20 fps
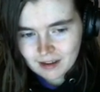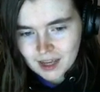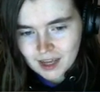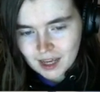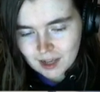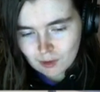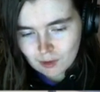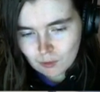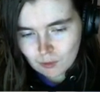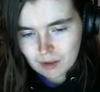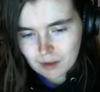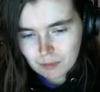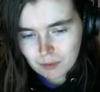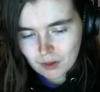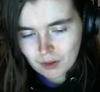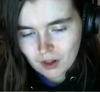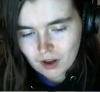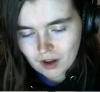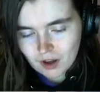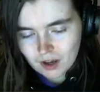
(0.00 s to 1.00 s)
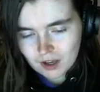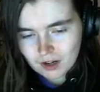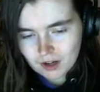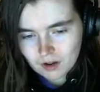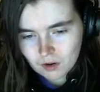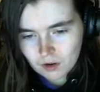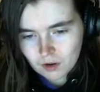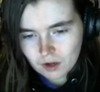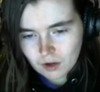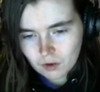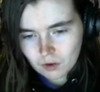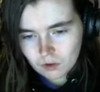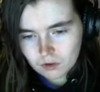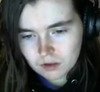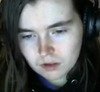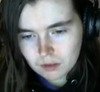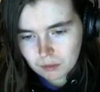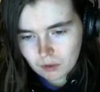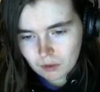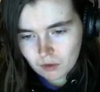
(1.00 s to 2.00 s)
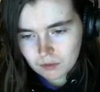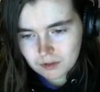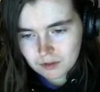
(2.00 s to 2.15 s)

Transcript: As we applaud, Hurry holds the poem